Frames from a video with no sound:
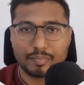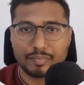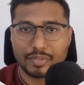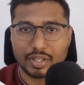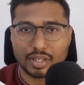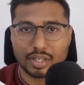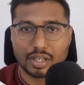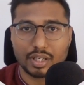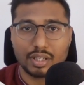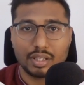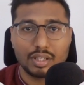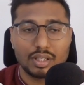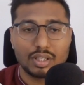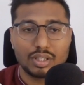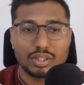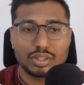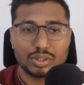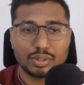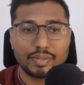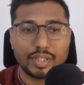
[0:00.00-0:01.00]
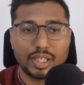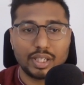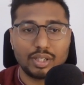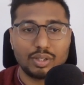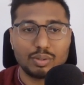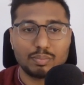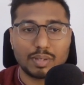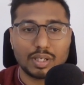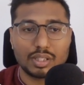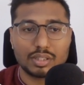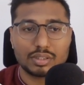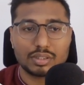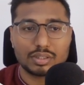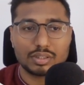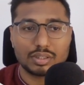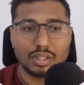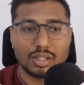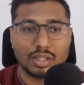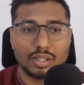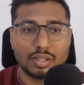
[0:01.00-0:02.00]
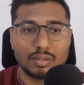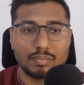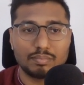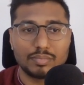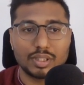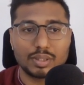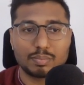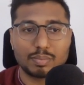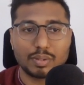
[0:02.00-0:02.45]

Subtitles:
Okay, so we need to pass this